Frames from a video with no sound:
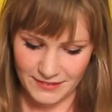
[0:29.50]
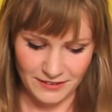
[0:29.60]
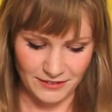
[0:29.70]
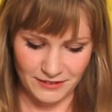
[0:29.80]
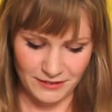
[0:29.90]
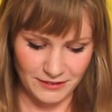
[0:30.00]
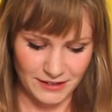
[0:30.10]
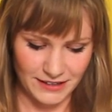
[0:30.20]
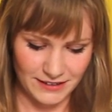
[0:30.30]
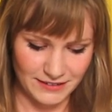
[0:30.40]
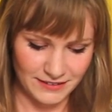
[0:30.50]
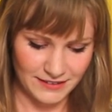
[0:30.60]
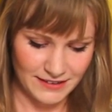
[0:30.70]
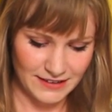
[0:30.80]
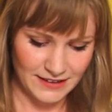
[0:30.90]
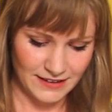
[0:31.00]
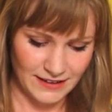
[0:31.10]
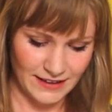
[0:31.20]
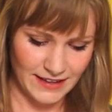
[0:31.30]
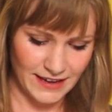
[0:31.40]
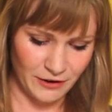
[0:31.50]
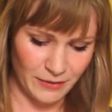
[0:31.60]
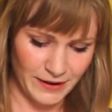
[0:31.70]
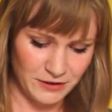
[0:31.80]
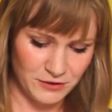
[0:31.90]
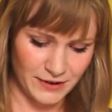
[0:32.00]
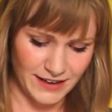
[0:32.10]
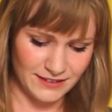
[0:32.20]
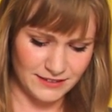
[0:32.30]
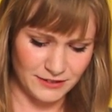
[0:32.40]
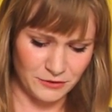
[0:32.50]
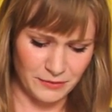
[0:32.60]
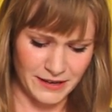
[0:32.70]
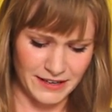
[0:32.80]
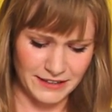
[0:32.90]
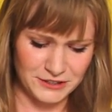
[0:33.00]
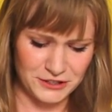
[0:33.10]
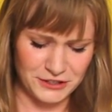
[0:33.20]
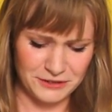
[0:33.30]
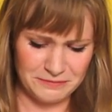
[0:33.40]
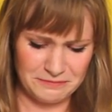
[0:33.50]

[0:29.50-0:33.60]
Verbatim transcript: Oh. I care about you guys so much.